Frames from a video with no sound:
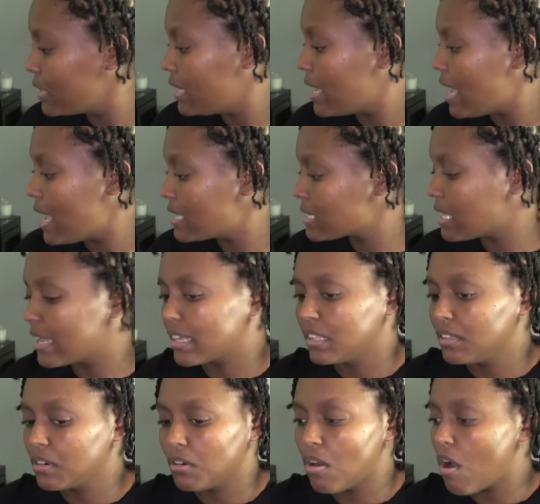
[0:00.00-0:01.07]
It has like a
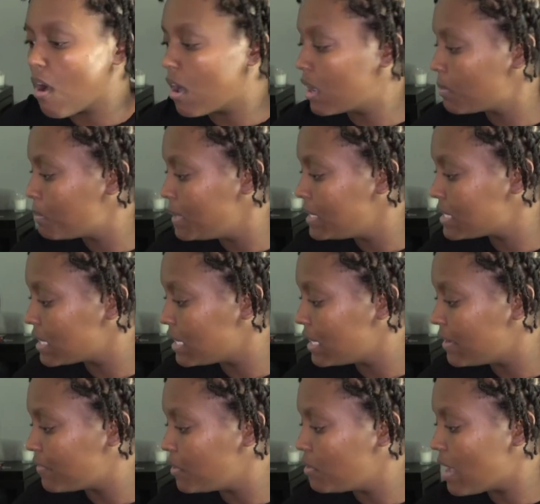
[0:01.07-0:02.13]
little hard piece in it
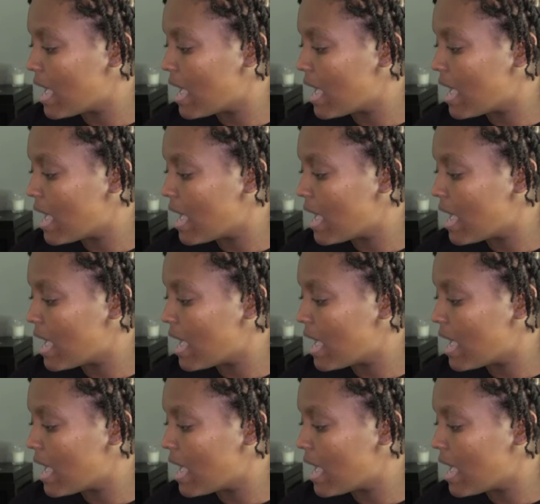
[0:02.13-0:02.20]
if you